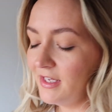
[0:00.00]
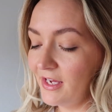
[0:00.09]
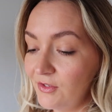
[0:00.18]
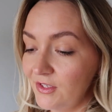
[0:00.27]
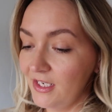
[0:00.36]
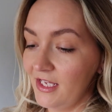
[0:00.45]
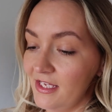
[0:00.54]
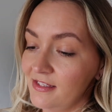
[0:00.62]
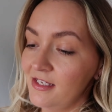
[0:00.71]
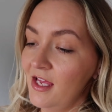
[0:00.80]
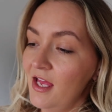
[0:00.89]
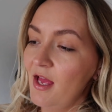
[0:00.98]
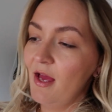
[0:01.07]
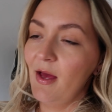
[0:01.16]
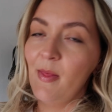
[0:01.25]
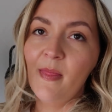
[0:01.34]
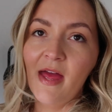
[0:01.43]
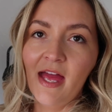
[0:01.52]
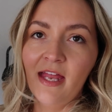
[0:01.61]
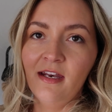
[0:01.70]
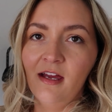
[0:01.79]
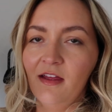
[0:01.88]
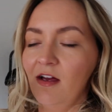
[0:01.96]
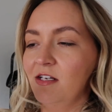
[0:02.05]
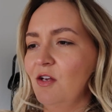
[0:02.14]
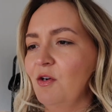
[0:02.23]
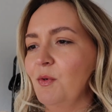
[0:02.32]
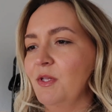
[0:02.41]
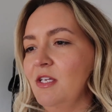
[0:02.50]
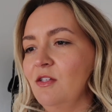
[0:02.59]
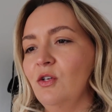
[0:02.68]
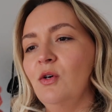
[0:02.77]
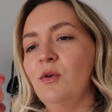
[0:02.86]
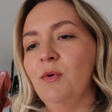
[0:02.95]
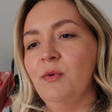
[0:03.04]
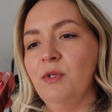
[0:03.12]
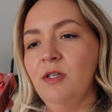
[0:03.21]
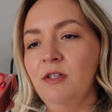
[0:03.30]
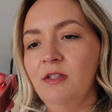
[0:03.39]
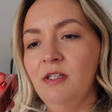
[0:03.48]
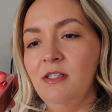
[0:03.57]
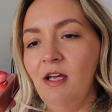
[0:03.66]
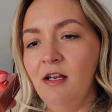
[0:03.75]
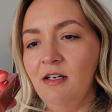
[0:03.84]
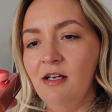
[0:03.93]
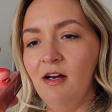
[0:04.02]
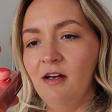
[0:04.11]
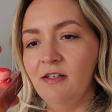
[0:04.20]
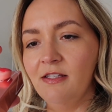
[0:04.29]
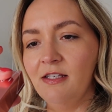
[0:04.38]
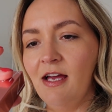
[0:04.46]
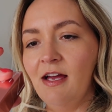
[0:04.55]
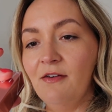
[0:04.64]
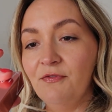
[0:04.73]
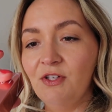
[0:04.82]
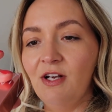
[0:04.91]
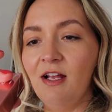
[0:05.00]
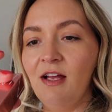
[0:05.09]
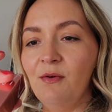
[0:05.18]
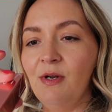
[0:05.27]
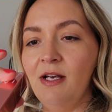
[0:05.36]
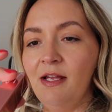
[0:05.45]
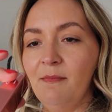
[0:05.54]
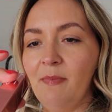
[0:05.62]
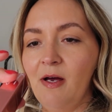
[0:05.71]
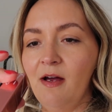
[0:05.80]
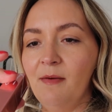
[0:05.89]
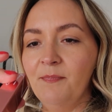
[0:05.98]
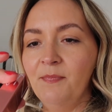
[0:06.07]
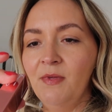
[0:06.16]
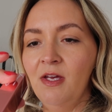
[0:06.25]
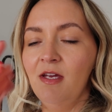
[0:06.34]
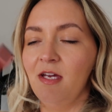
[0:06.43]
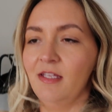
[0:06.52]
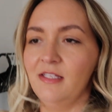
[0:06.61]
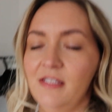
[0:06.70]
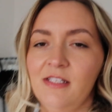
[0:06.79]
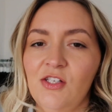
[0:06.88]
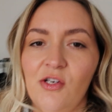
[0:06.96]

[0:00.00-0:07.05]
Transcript: how good it is. And then, I don't know what these are called. It's a NARS Afterglow Lip Balm. And this is in